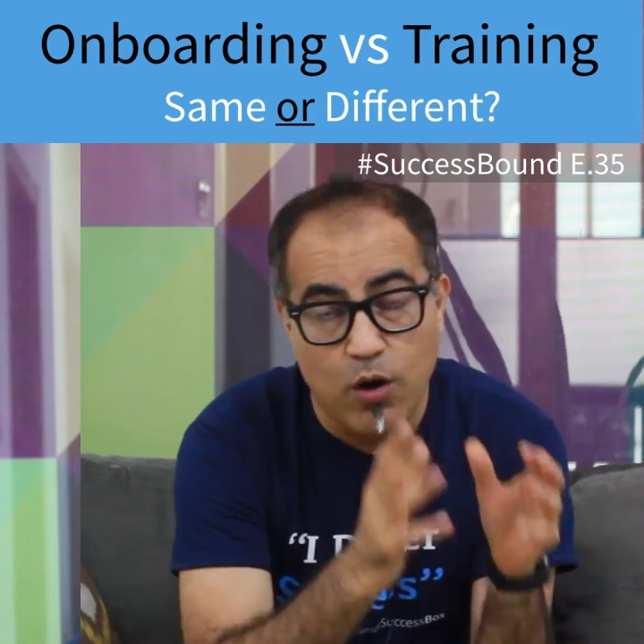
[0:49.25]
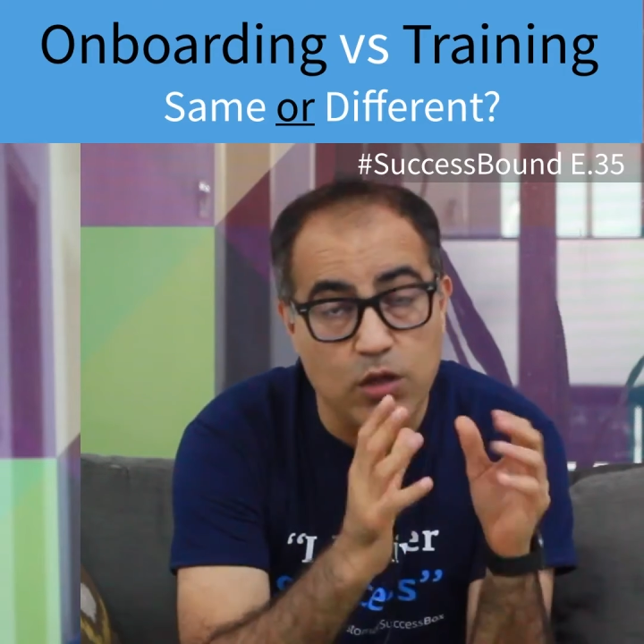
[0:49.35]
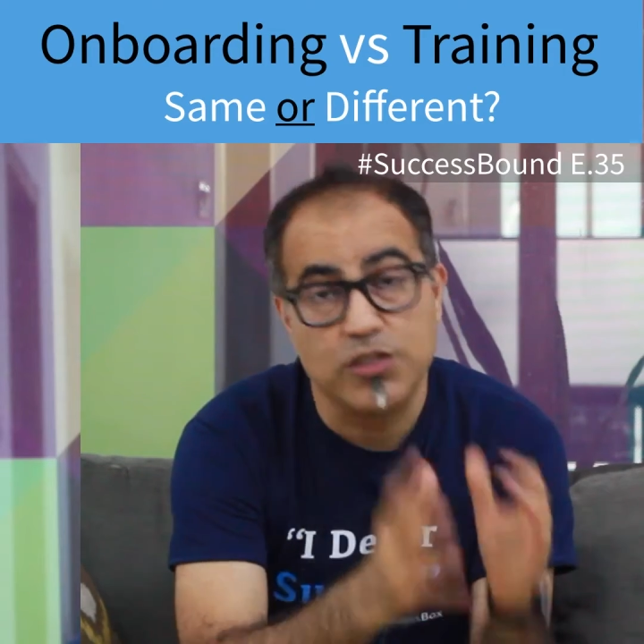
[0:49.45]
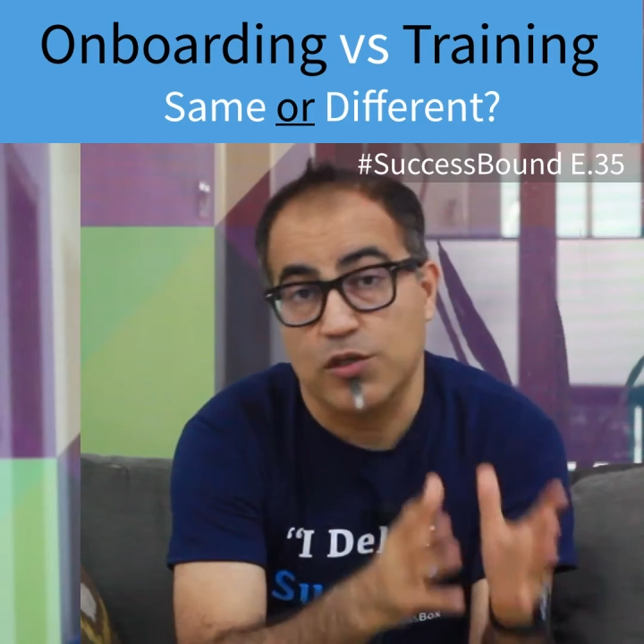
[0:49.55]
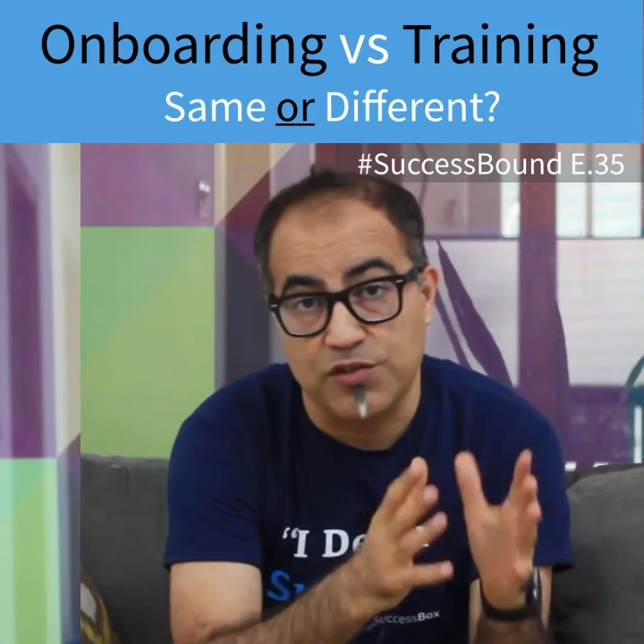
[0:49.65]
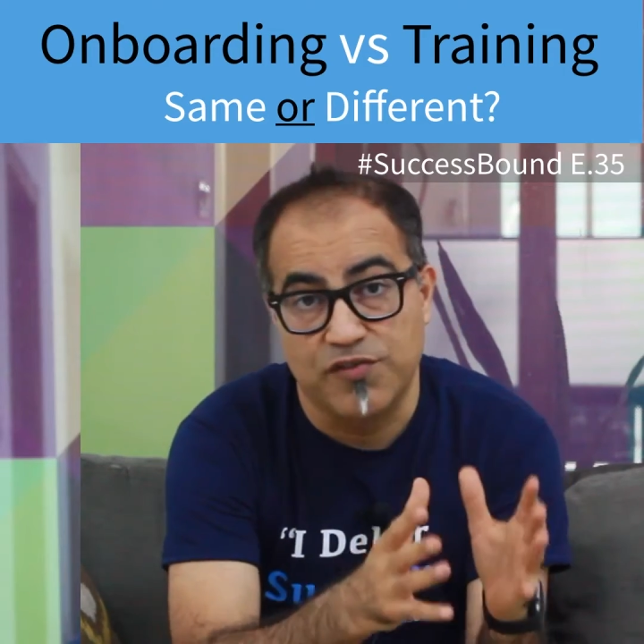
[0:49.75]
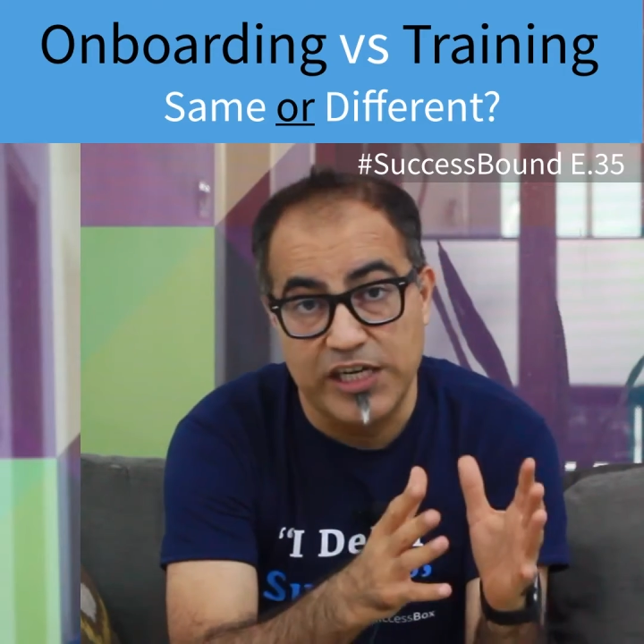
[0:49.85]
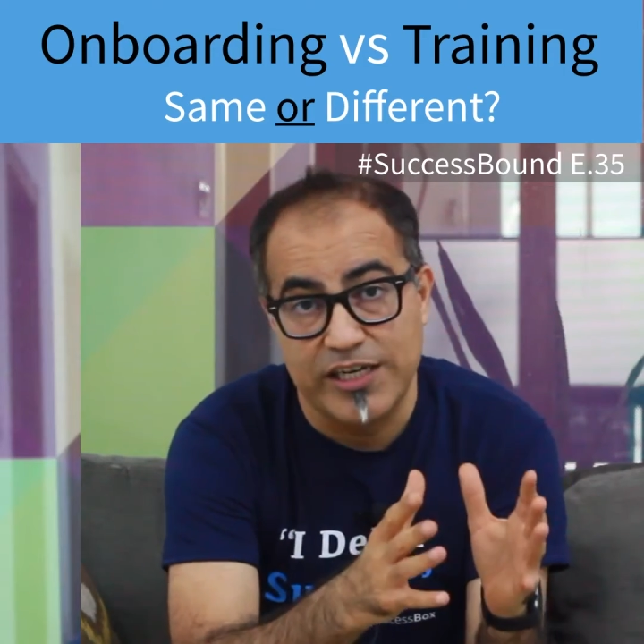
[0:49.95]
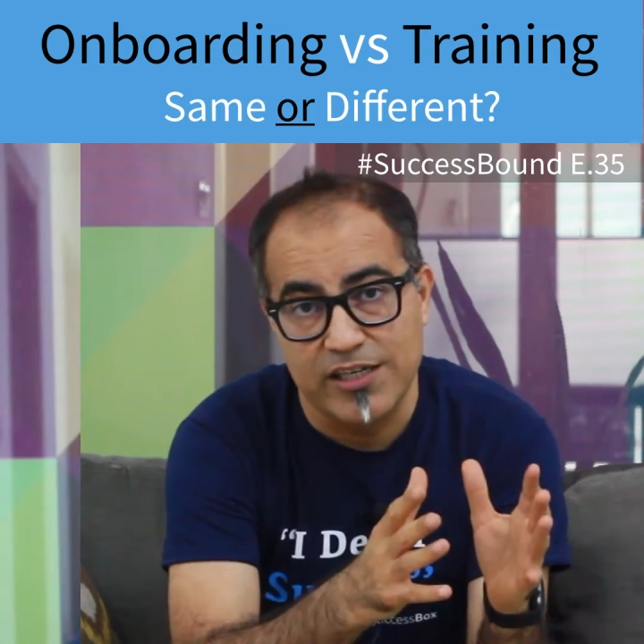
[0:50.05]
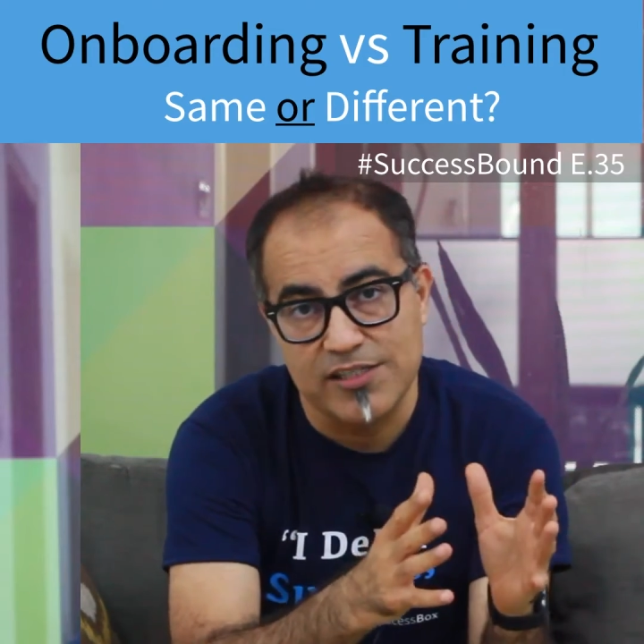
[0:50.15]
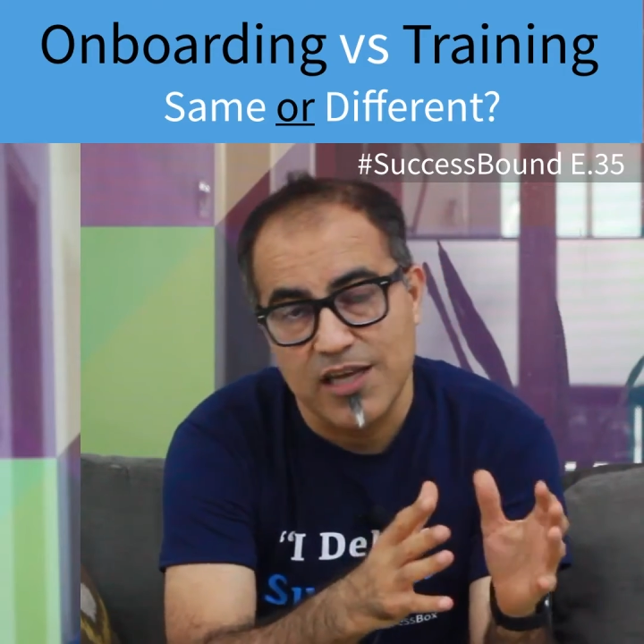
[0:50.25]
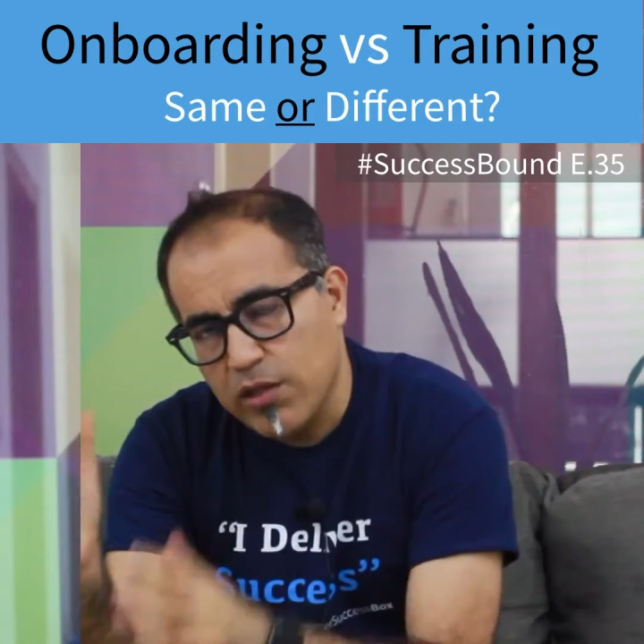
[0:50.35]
all sorts of details.